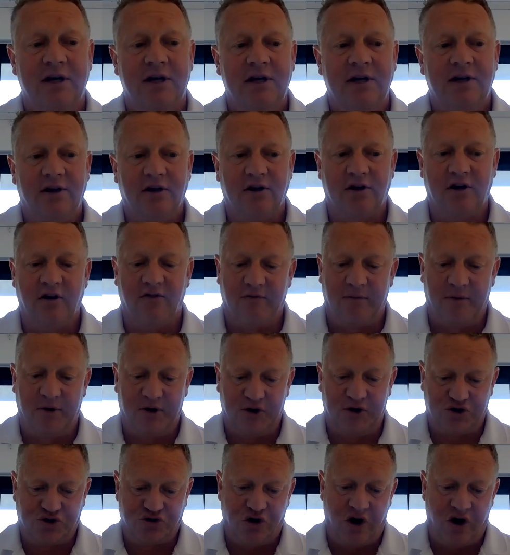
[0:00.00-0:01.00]
So the
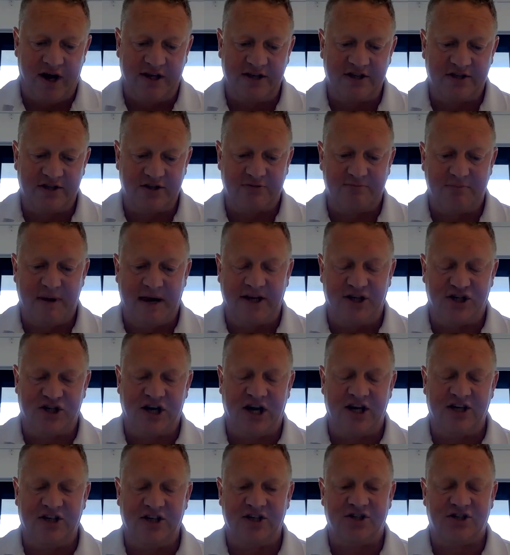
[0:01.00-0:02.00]
government are trying to
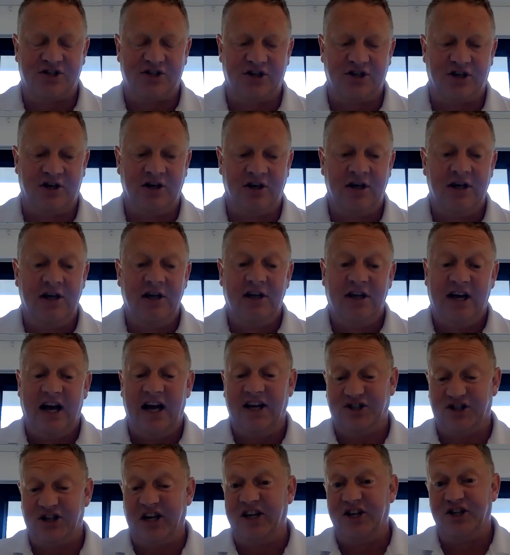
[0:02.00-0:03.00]
make changes to
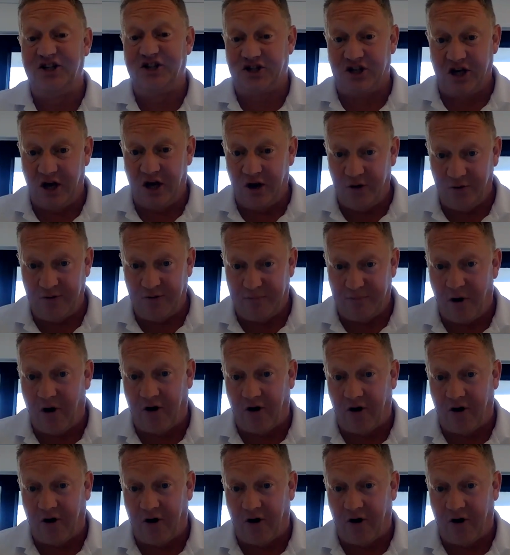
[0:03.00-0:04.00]
actually slow the
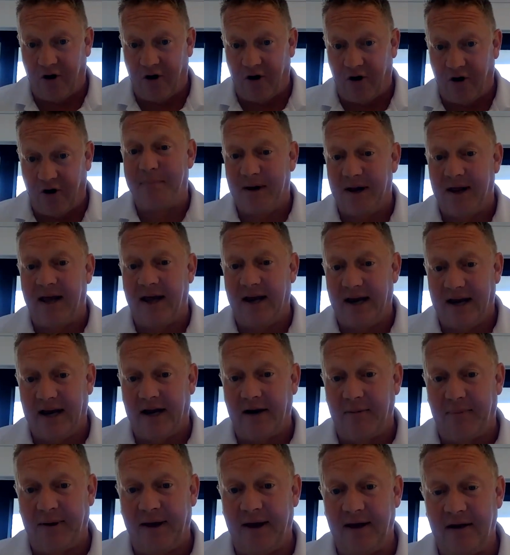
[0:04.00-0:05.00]
market and dampen it a
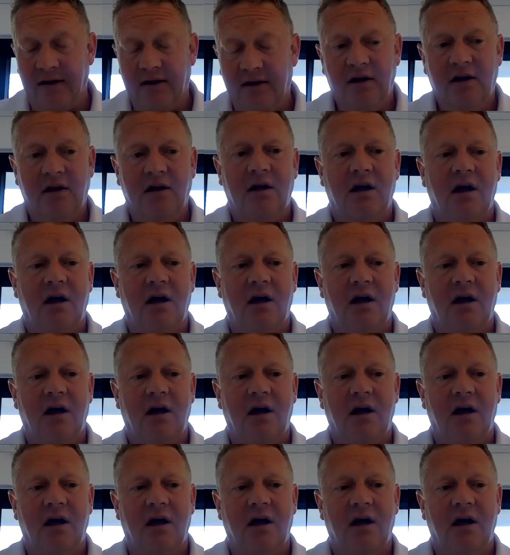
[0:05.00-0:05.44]
little bit,